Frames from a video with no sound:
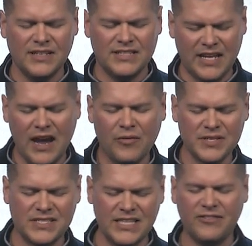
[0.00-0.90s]
Today, I
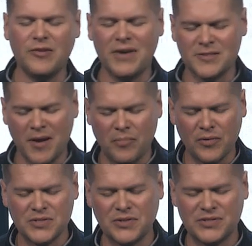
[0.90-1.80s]
receive him as my
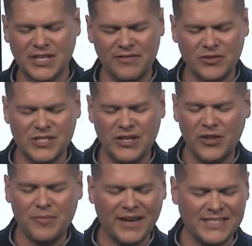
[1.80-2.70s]
personal Savior to know
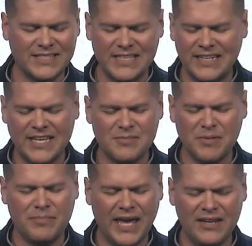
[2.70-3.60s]
that my sin has
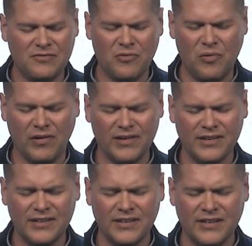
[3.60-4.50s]
been paid for
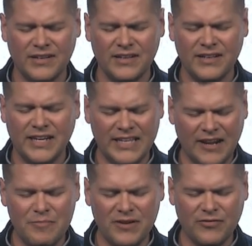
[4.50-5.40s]
and
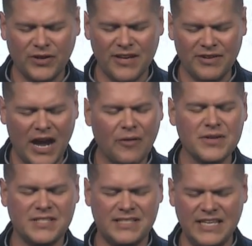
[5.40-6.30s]
I've been forgiven. I
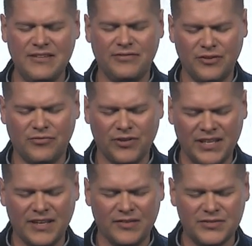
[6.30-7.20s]
receive the free
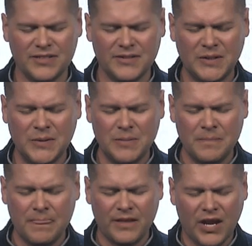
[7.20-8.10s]
gift.
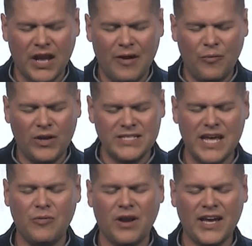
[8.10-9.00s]
God, one
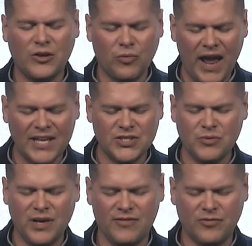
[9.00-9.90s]
day when I
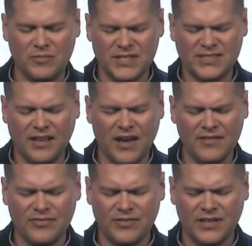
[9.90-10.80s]
graduate from this
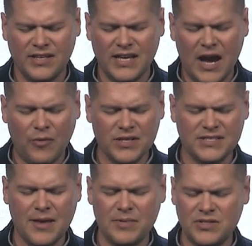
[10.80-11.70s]
life, I want to
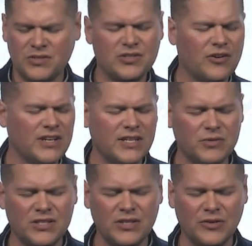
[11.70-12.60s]
step into eternity
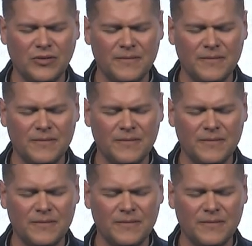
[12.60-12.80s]
with you.